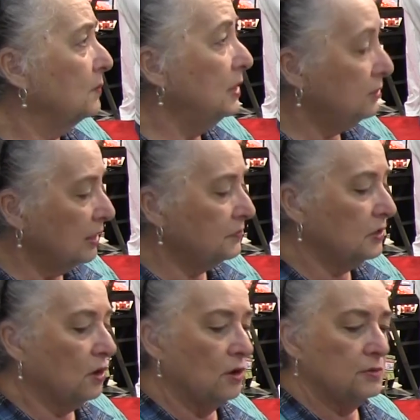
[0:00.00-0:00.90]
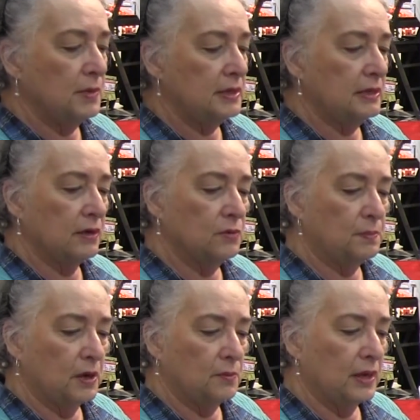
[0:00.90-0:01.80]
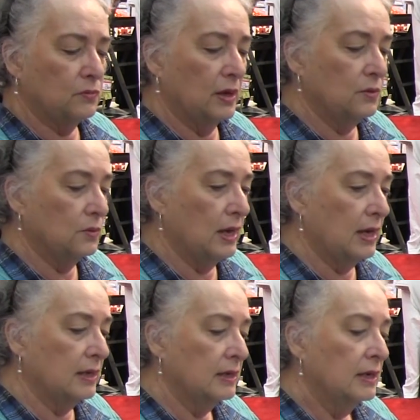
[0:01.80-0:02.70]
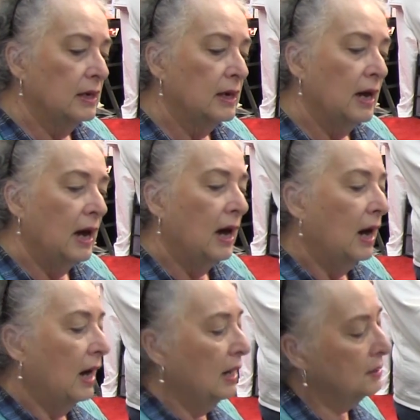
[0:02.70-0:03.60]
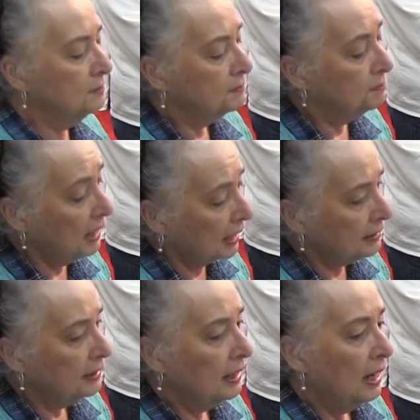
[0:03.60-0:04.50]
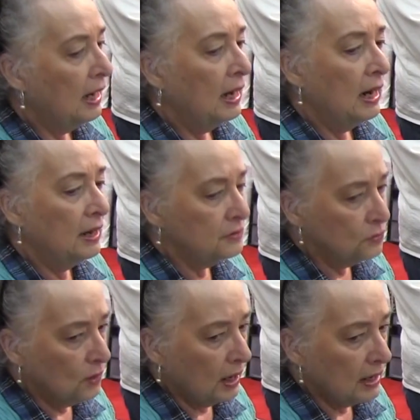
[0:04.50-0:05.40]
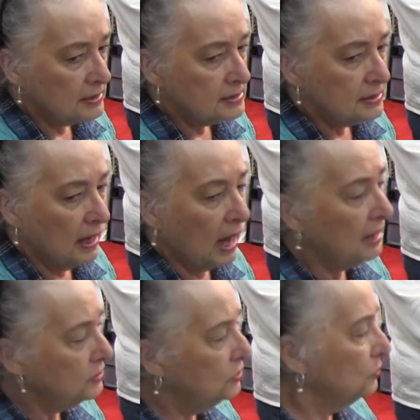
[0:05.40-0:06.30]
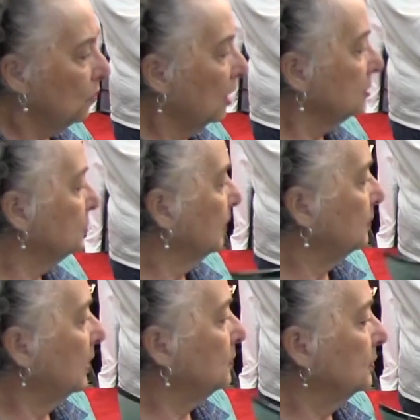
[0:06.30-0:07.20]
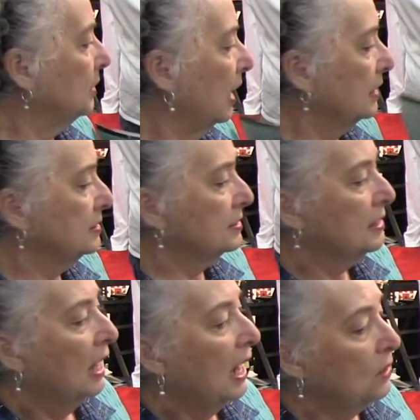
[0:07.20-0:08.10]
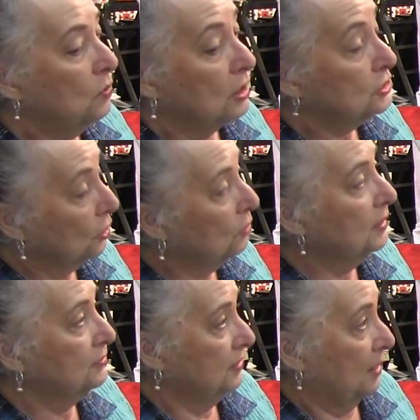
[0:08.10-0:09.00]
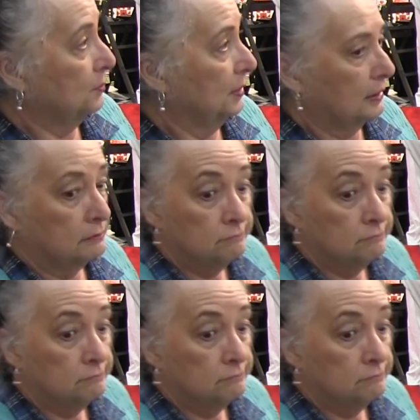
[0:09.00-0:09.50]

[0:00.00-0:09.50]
I mean, you'll have to call the Maytag repairman right away. But otherwise, I do wash my peppered cottons. I wash all my fabric.